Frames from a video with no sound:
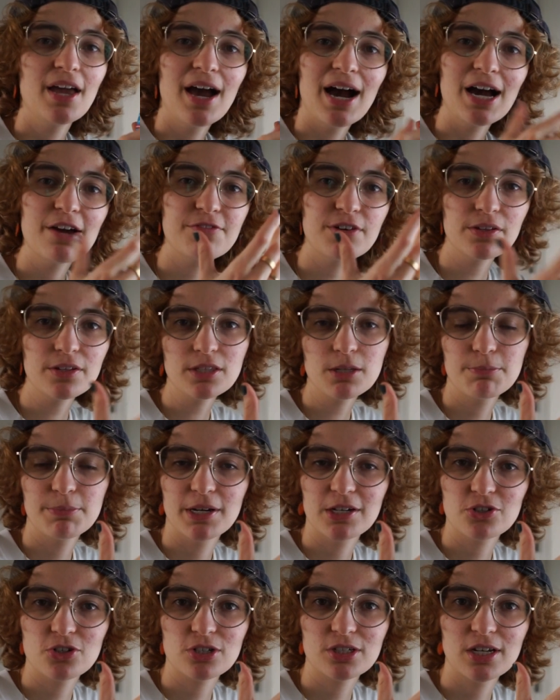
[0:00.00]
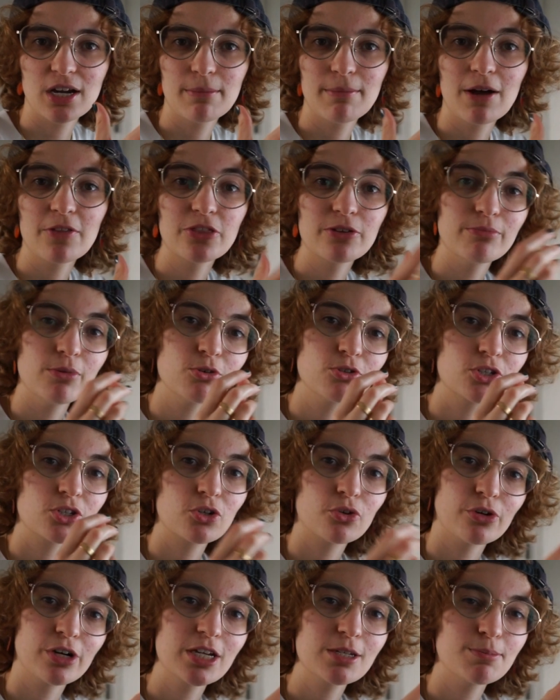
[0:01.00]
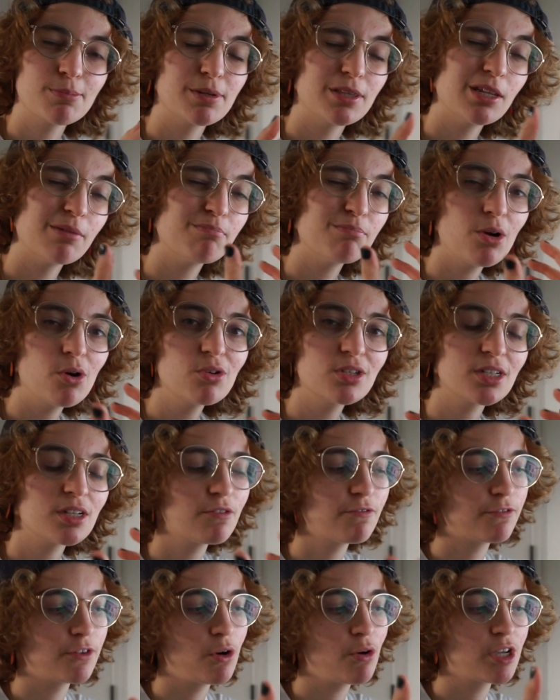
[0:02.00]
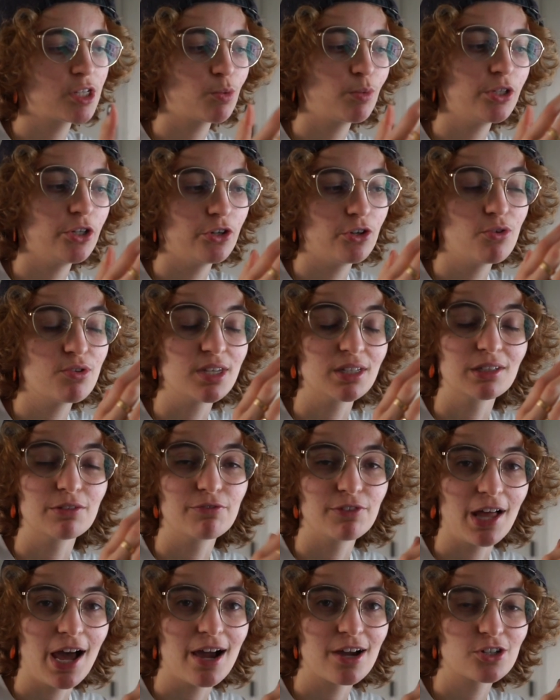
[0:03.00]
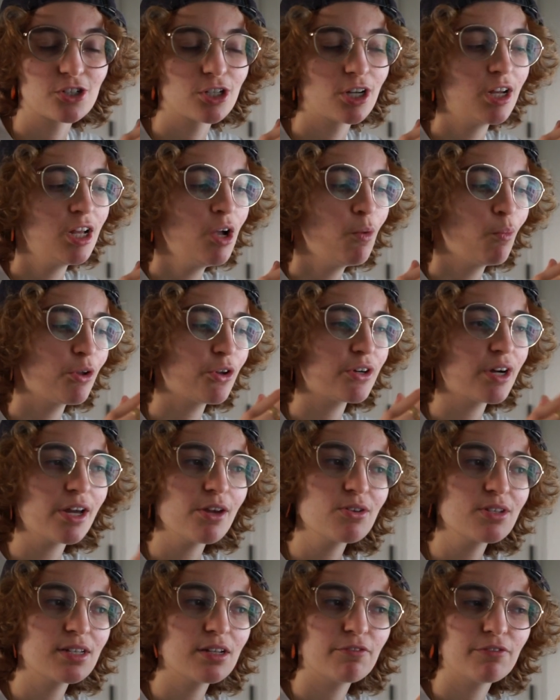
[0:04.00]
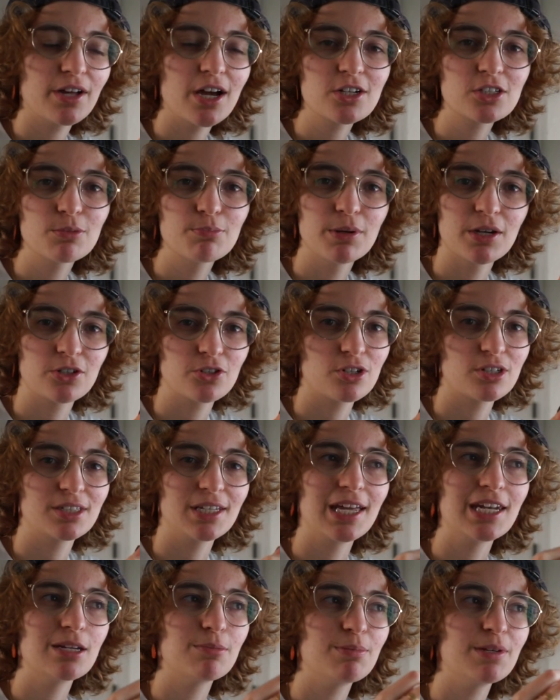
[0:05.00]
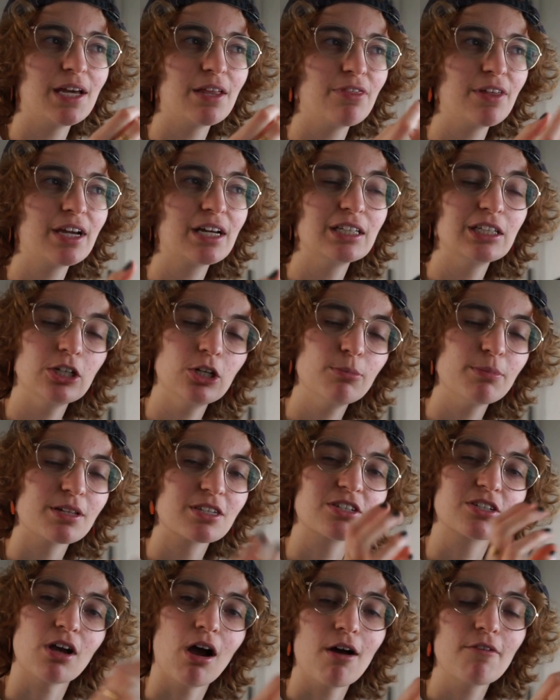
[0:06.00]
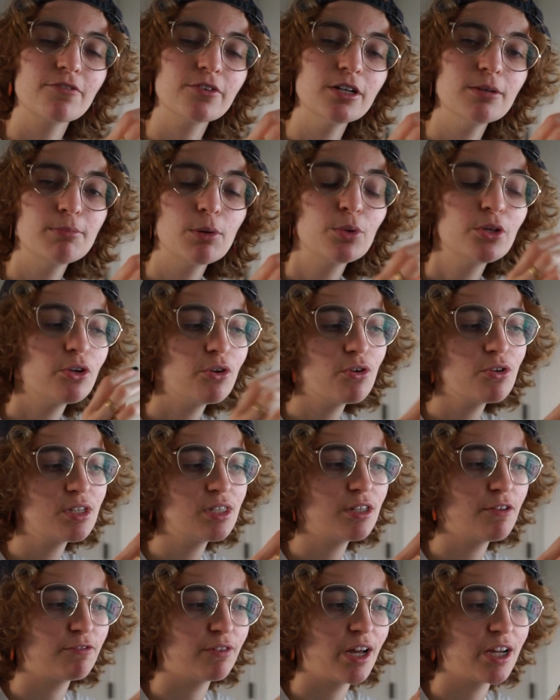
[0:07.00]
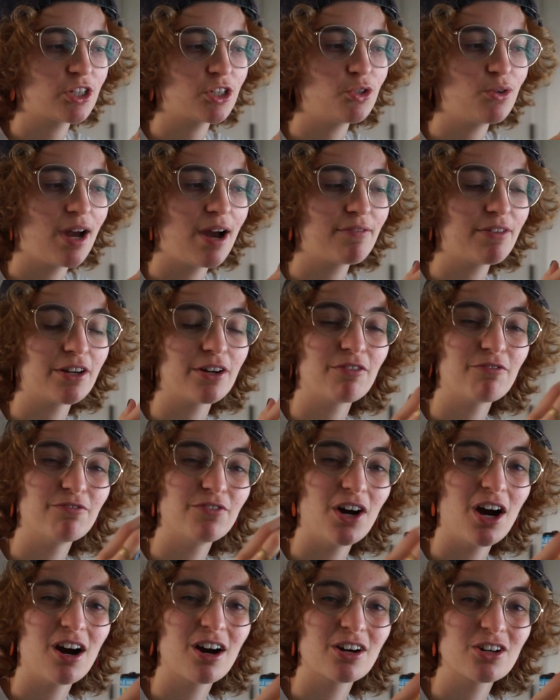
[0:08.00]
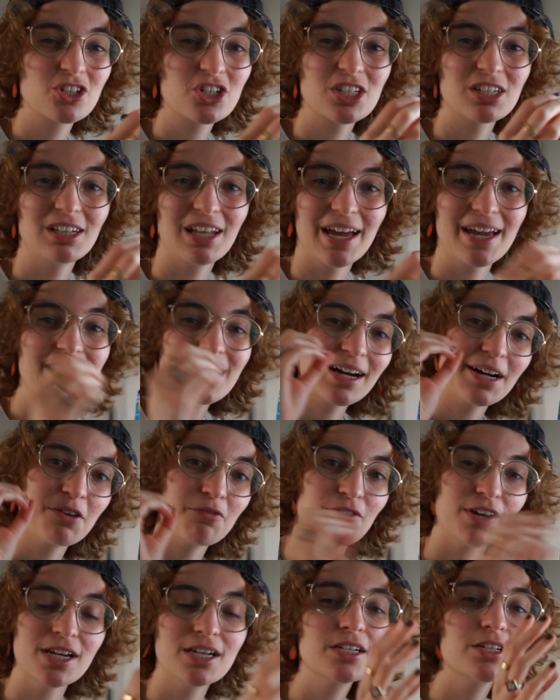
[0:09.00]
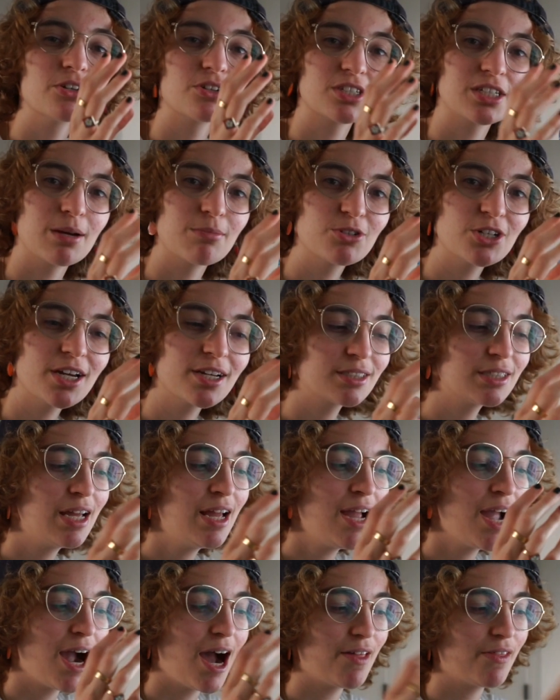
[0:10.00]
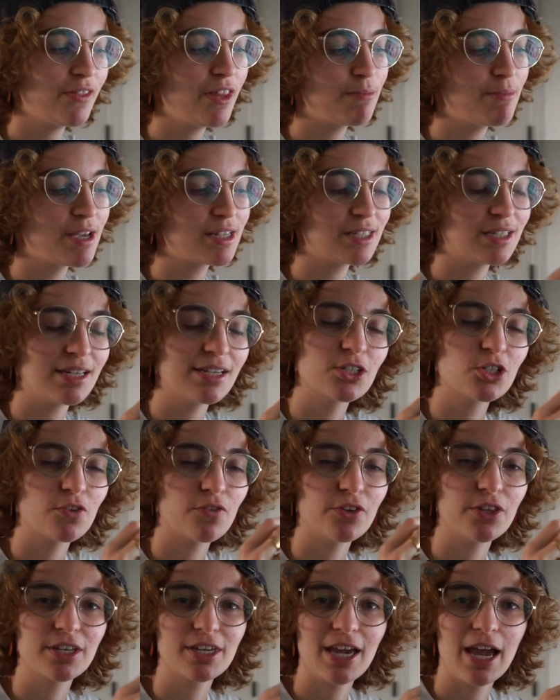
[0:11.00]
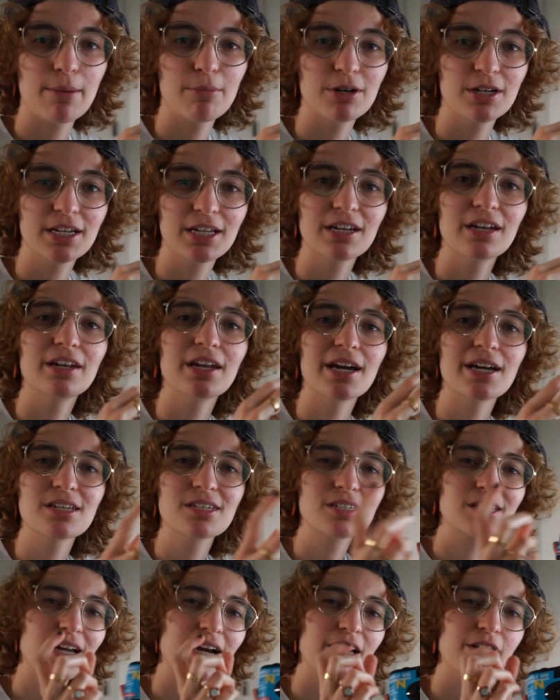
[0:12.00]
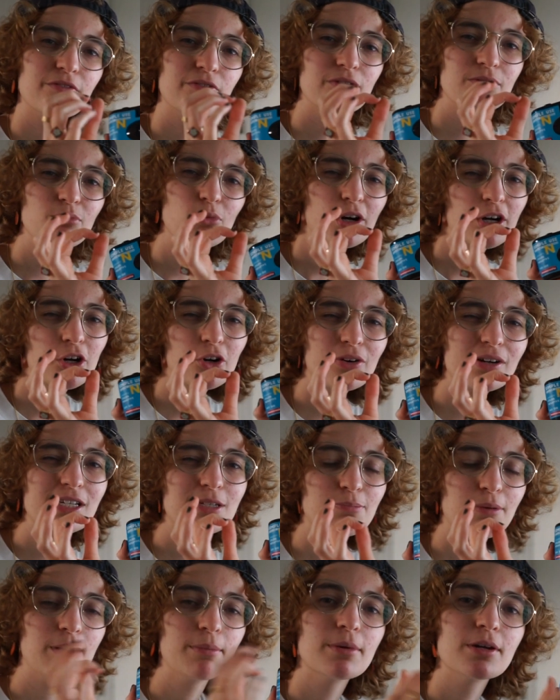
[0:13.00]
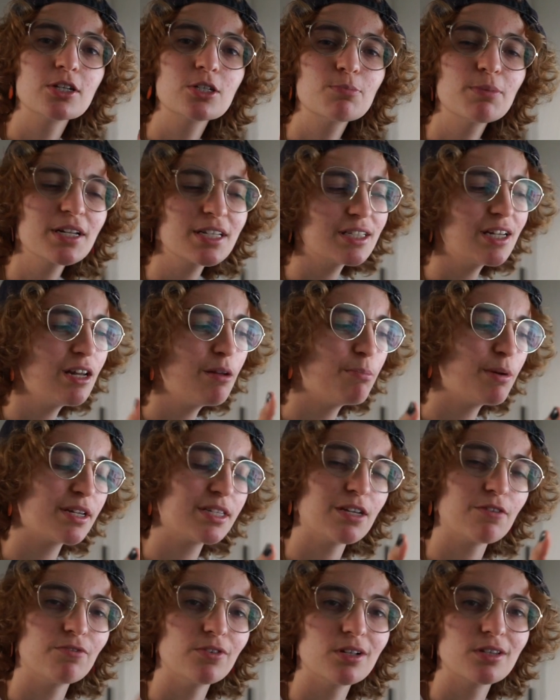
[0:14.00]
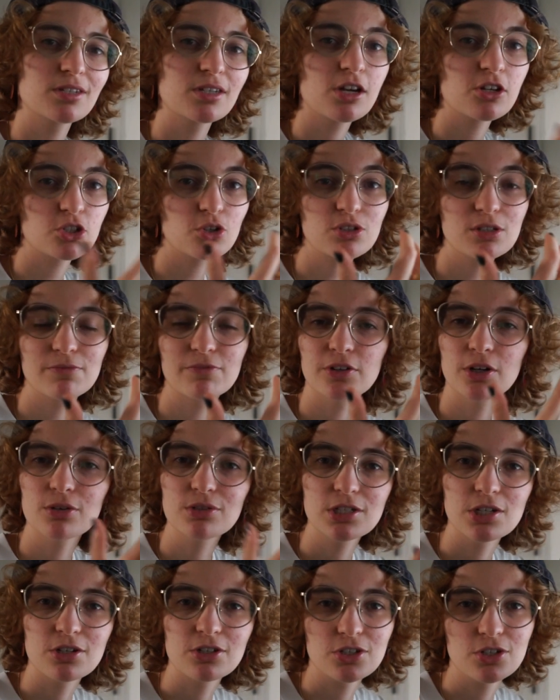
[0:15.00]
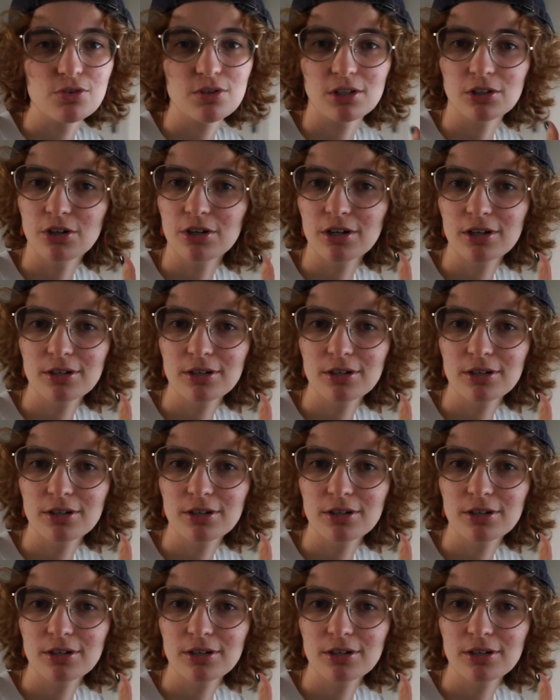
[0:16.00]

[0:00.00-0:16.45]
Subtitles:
I found that the pictures come out the most crisp and the most in focus when you're using the flash. When you're not using the flash, the pictures tend to be, I think, a little bit softer, but when you're using the flash and you have that harsh light kind of hitting your subject, I think that makes it easier for the camera to get a nice, kind of more crisp image, but it's not a big difference. I'll show some photos here so you can look.